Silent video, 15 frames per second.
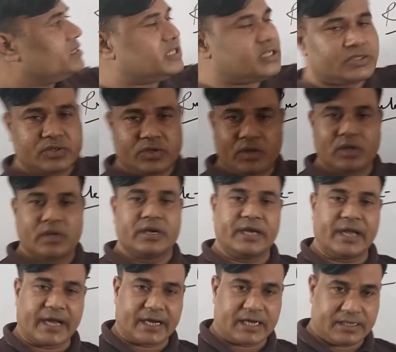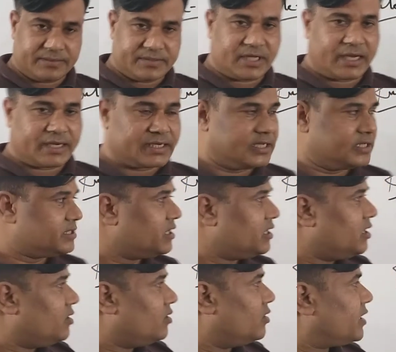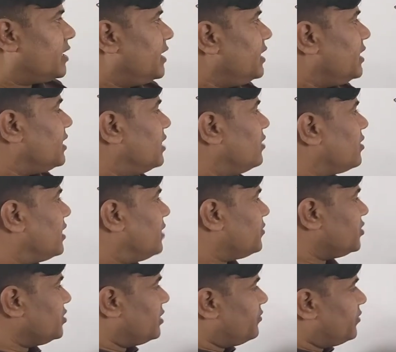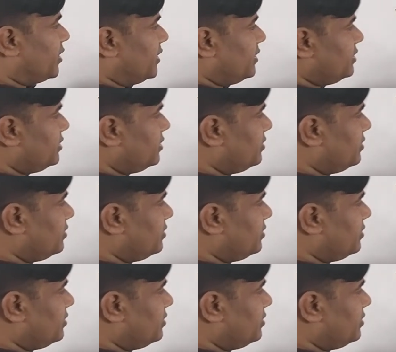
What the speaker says: into negative sentence. Okay, now come to the point.